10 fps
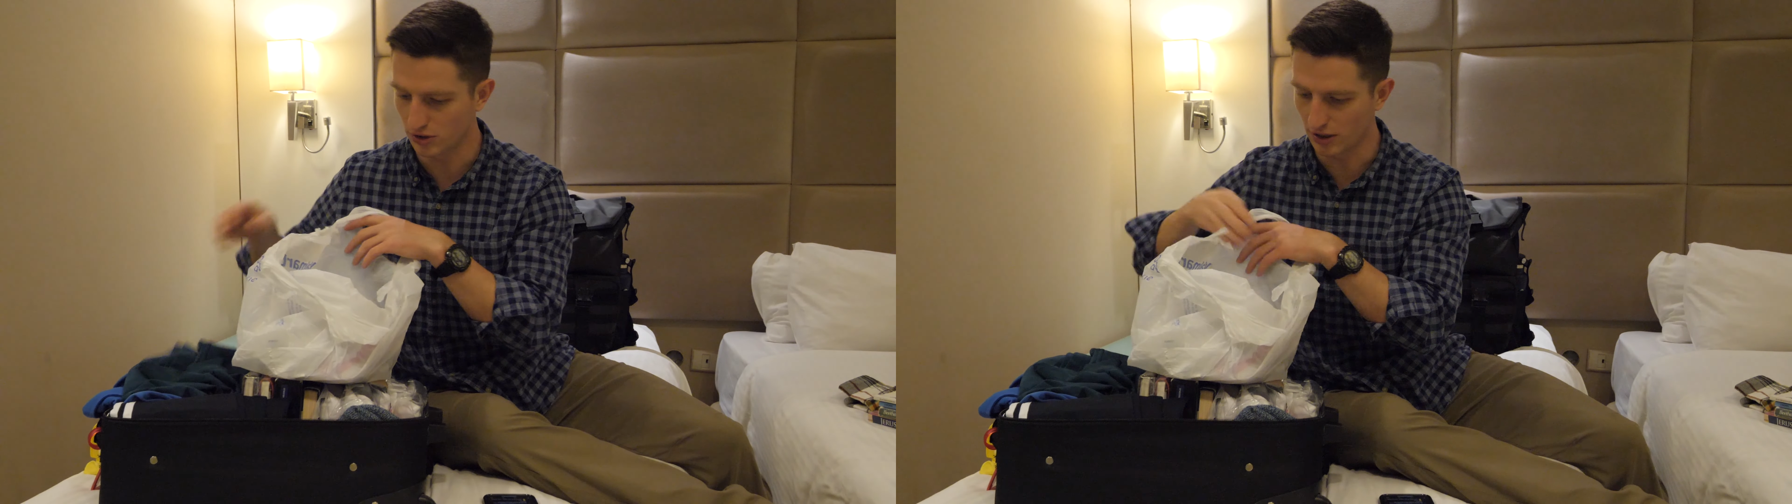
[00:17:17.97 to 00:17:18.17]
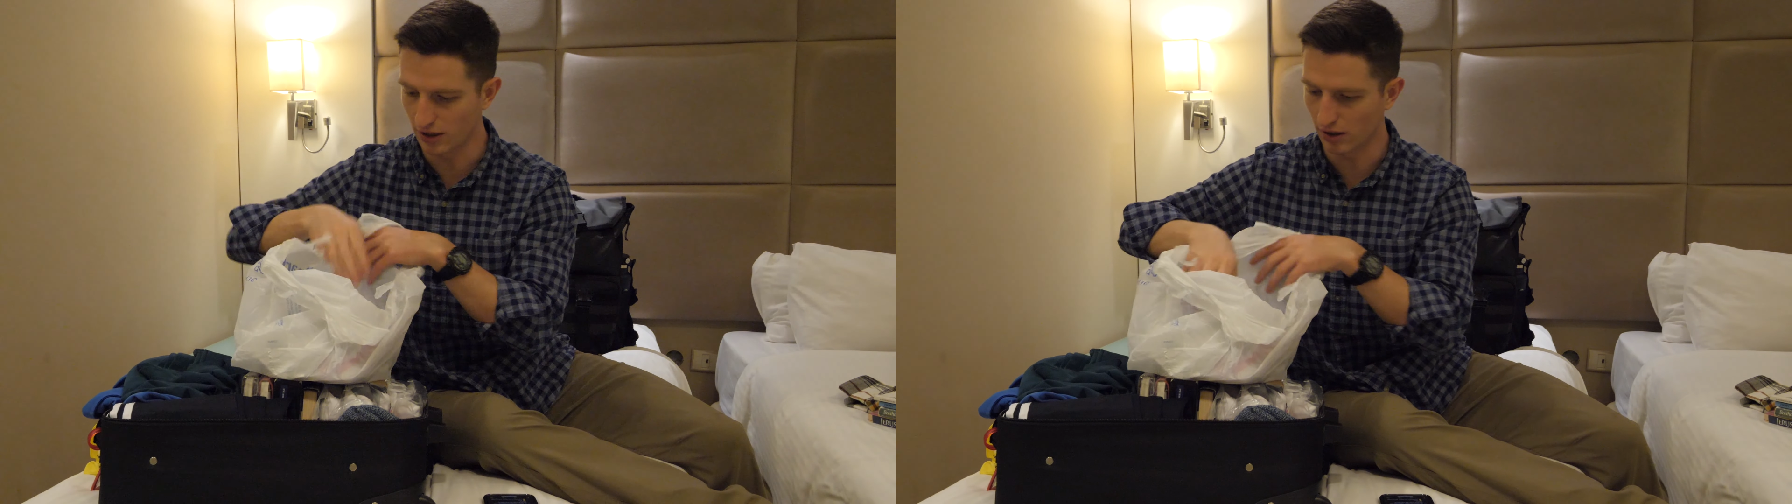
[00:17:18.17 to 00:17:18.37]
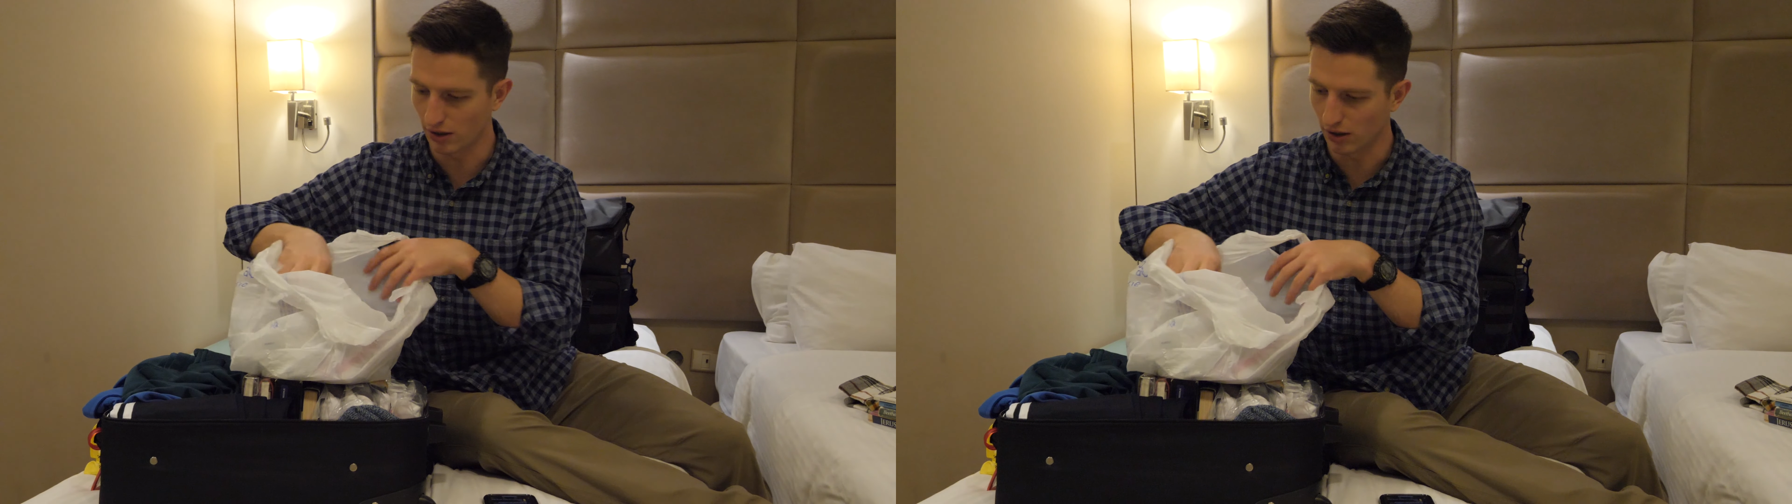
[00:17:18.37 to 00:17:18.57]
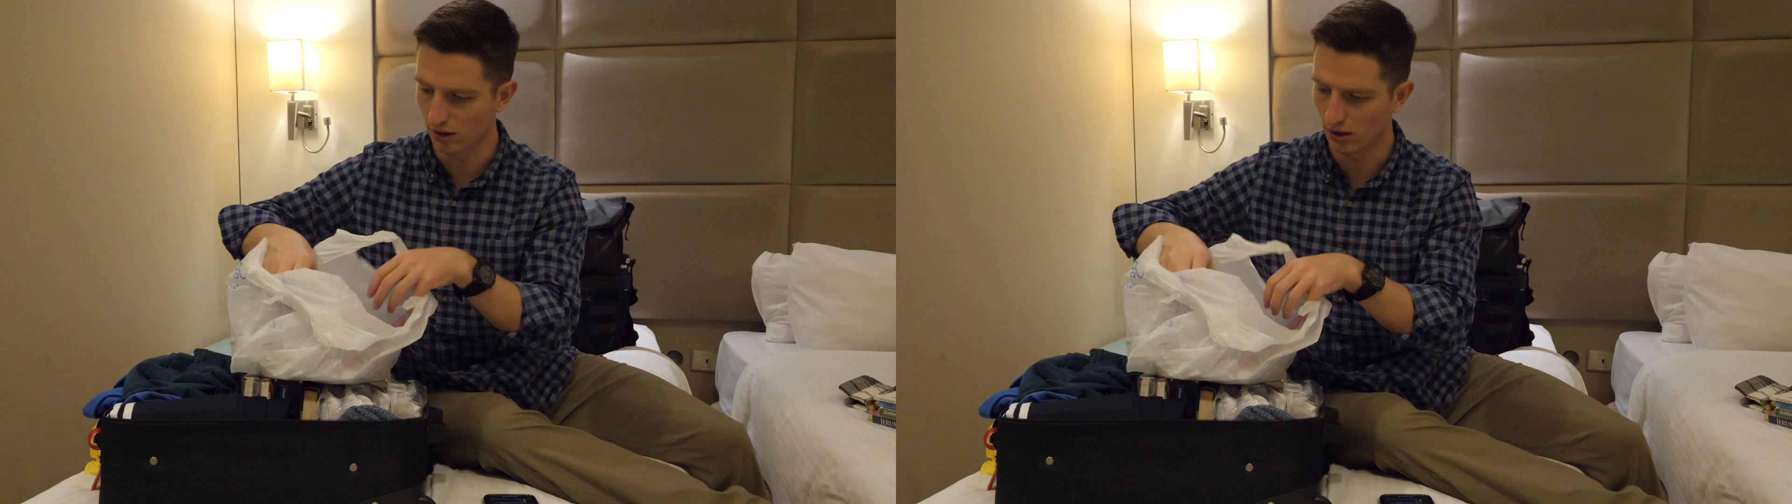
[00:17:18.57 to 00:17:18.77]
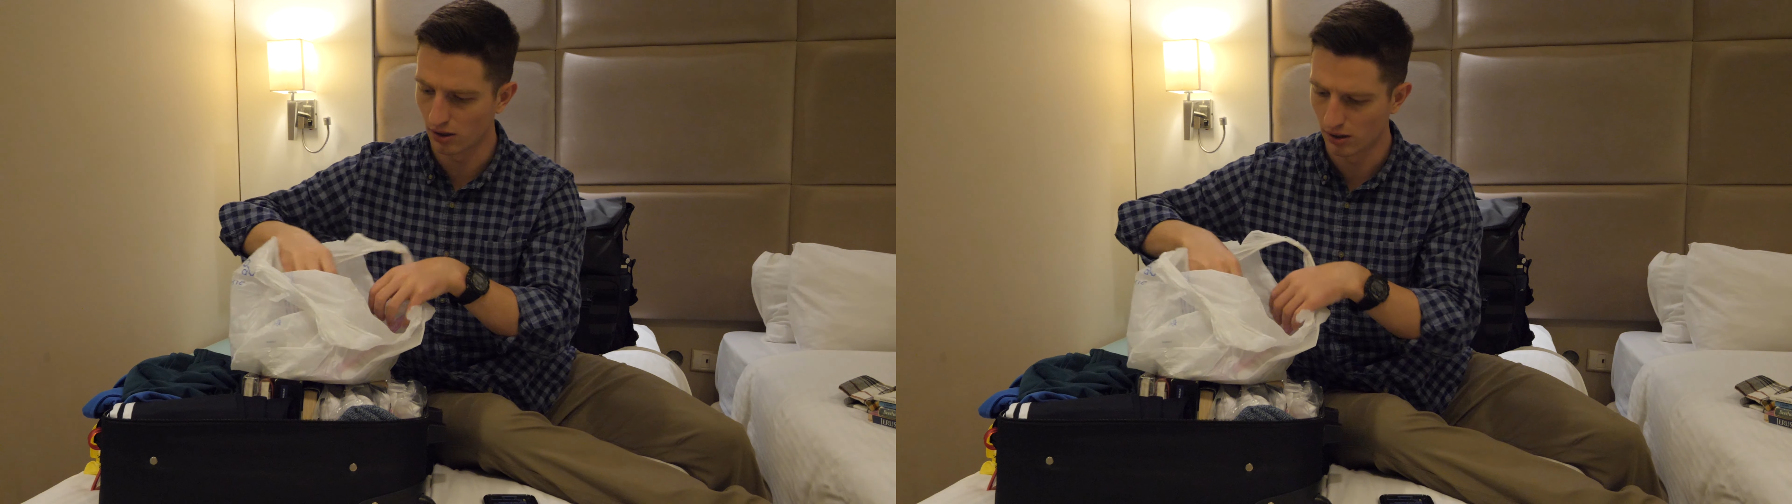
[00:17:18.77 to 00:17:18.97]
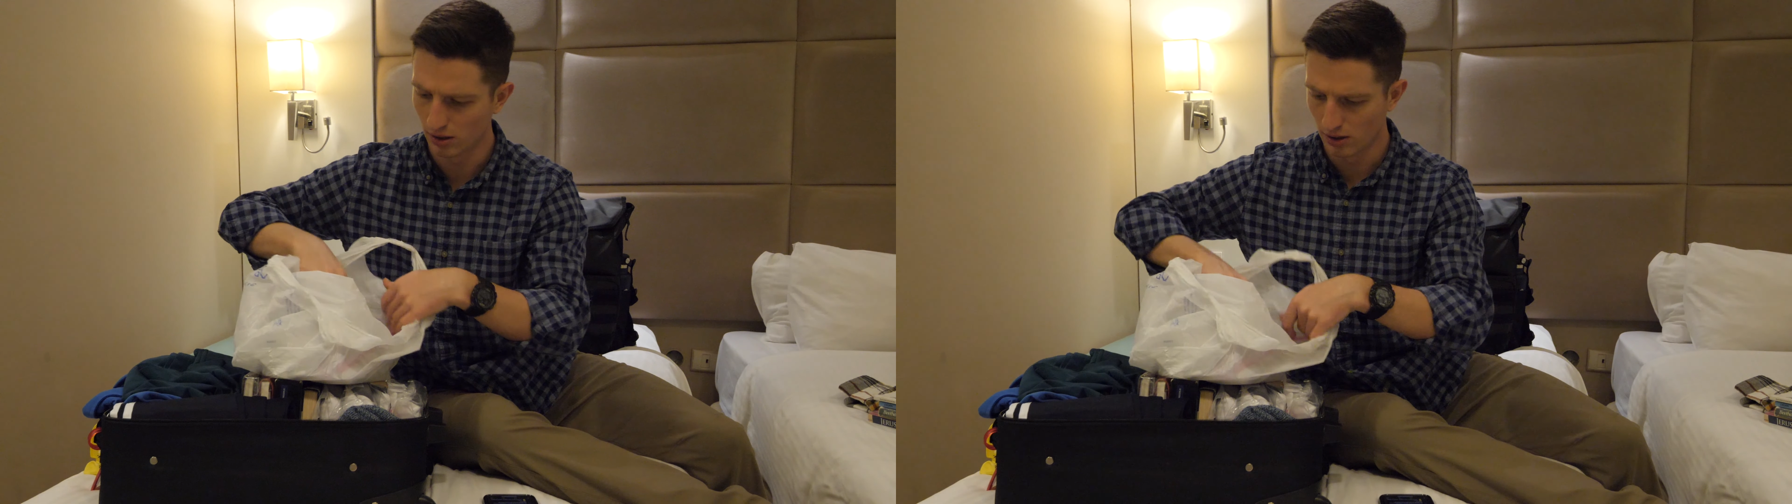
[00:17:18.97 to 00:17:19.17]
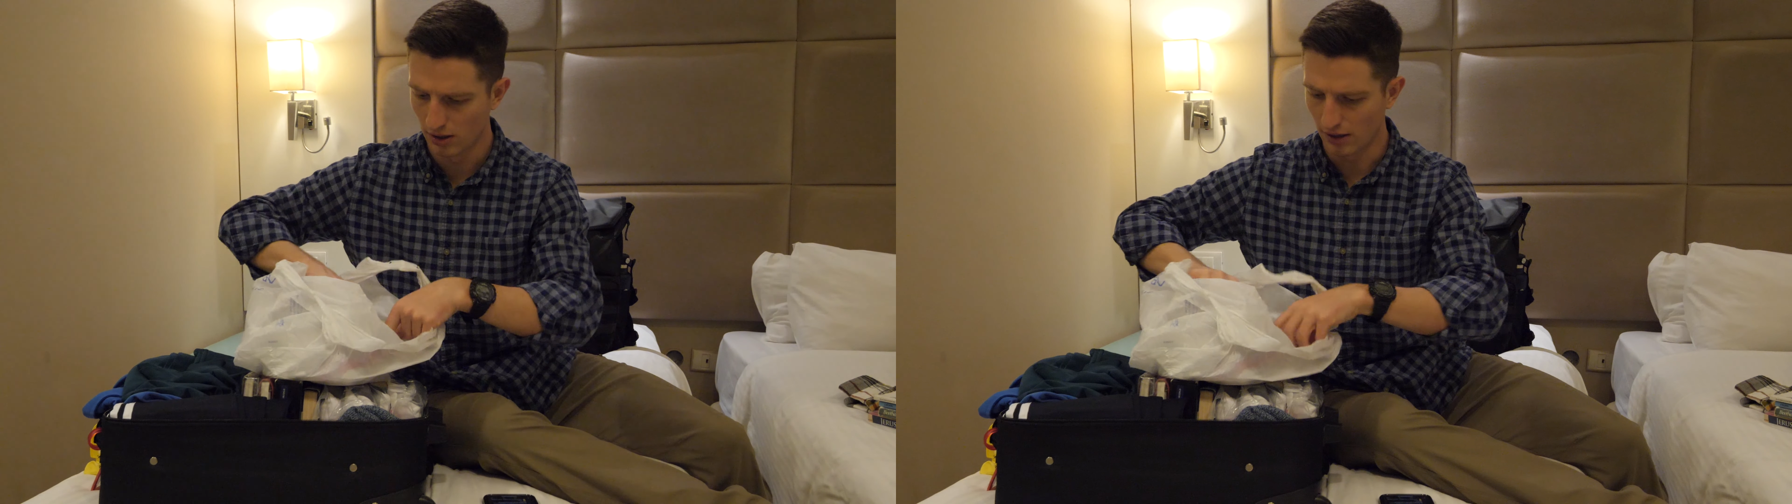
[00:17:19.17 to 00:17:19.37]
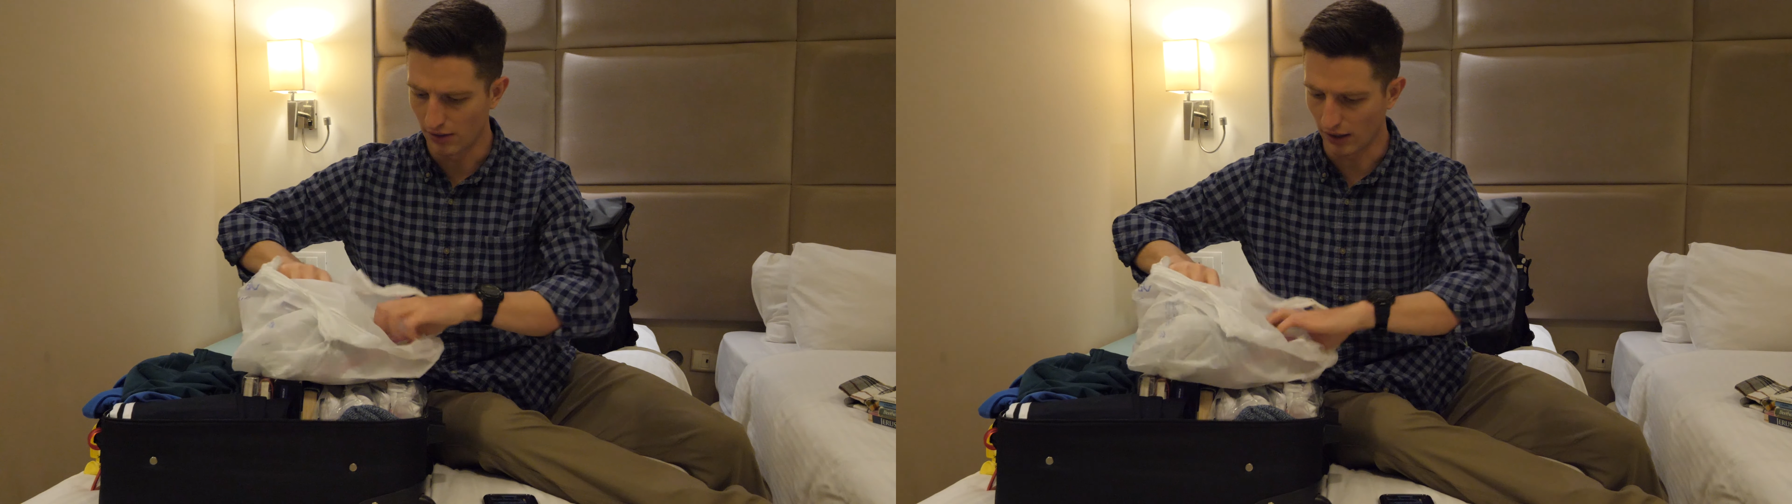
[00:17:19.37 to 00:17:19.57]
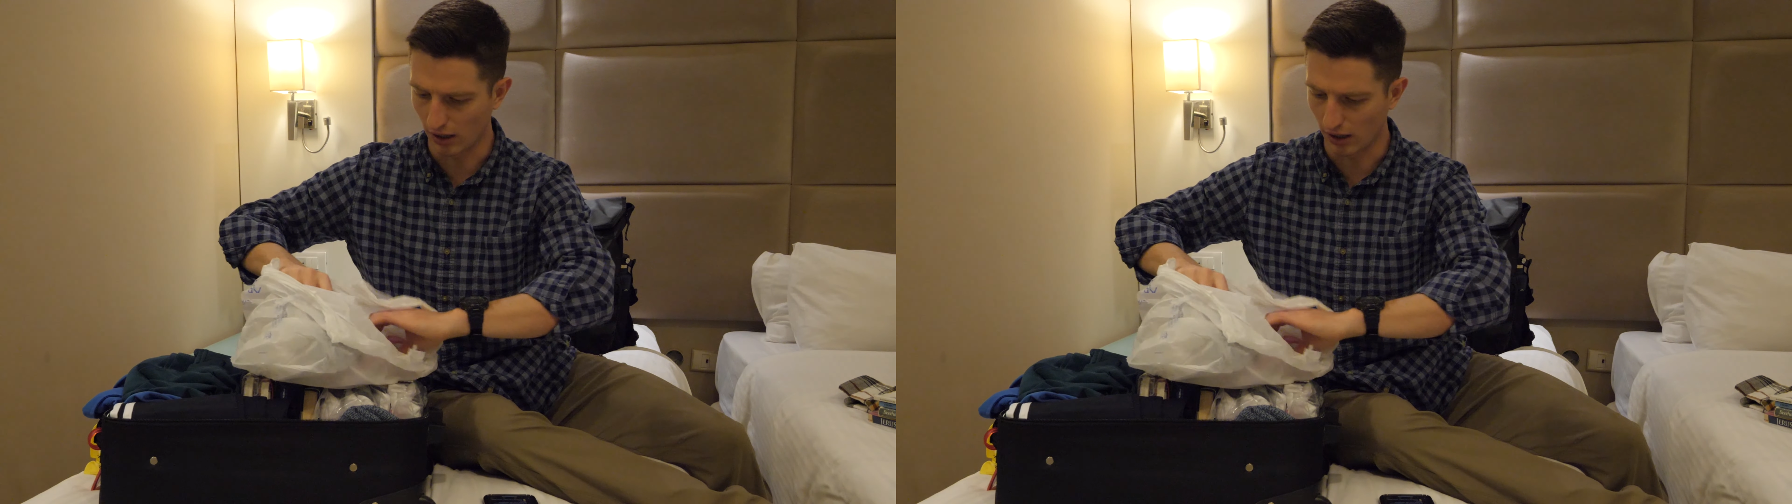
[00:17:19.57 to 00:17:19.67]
here that